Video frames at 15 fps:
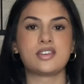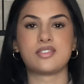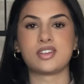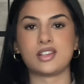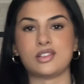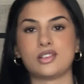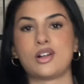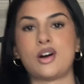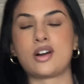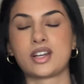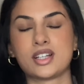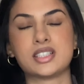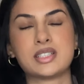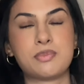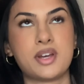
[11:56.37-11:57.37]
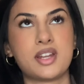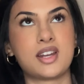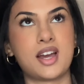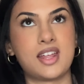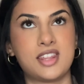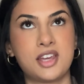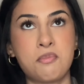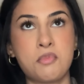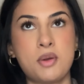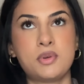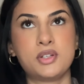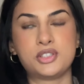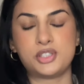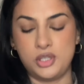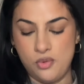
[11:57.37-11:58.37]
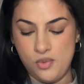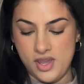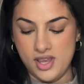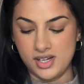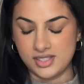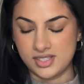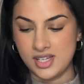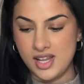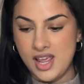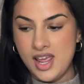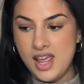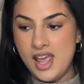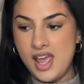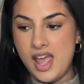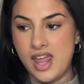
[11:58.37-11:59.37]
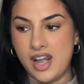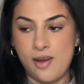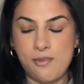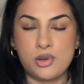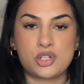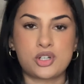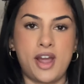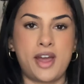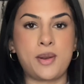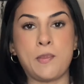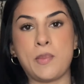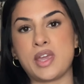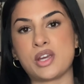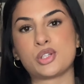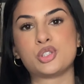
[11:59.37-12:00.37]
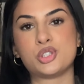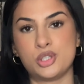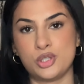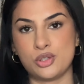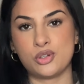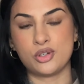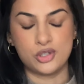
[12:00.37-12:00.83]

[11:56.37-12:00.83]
even long it's been, I think maybe two weeks, and I've been trying to make two